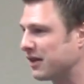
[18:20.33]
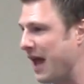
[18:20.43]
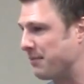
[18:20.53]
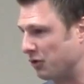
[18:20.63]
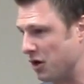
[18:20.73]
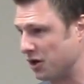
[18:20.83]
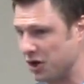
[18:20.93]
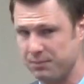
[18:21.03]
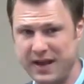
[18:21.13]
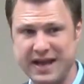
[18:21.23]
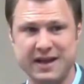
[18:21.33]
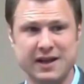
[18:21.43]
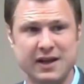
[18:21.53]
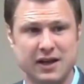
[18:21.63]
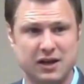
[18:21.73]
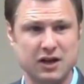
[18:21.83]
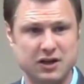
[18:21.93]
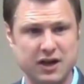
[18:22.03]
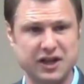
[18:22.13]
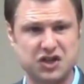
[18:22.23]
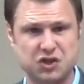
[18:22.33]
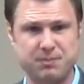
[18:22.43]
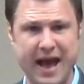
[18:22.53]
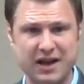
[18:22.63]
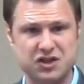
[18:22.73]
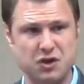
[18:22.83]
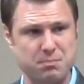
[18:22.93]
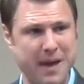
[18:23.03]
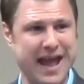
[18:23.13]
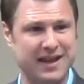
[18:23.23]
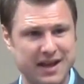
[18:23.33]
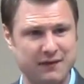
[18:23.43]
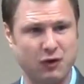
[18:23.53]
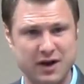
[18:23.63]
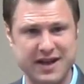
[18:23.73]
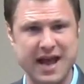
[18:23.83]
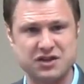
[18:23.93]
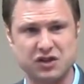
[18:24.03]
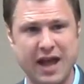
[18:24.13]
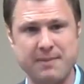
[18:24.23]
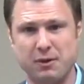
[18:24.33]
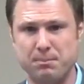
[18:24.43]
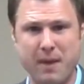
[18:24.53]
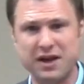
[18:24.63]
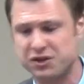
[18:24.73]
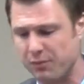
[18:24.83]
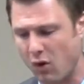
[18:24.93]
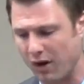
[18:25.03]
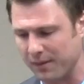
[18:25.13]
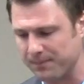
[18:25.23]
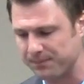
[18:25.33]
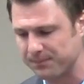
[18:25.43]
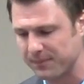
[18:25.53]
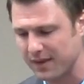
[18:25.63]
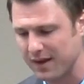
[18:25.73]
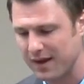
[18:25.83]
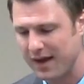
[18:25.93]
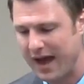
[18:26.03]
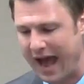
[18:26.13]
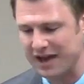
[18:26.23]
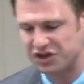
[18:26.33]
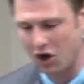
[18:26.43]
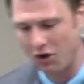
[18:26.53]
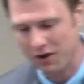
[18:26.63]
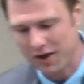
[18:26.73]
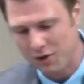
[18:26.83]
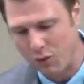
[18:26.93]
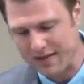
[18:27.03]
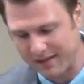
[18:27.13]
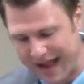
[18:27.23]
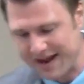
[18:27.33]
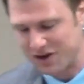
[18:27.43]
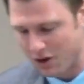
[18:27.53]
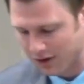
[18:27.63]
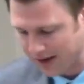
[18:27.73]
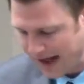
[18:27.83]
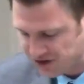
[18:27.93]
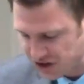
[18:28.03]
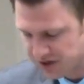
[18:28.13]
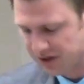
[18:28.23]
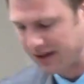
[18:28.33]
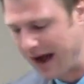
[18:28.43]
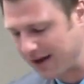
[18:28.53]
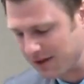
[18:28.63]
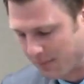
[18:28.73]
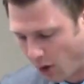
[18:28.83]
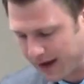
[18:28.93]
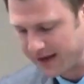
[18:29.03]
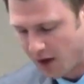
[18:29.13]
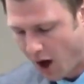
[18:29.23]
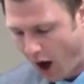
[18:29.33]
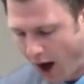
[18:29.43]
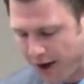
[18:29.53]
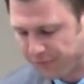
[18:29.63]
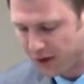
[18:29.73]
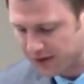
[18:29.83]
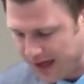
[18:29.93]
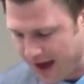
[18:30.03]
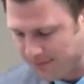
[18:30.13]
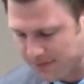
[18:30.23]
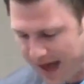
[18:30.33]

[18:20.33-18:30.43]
laborer could, be, could, could expect to make for a day's labor, much more. And so when the landowner at 6 o'clock in the morning offered them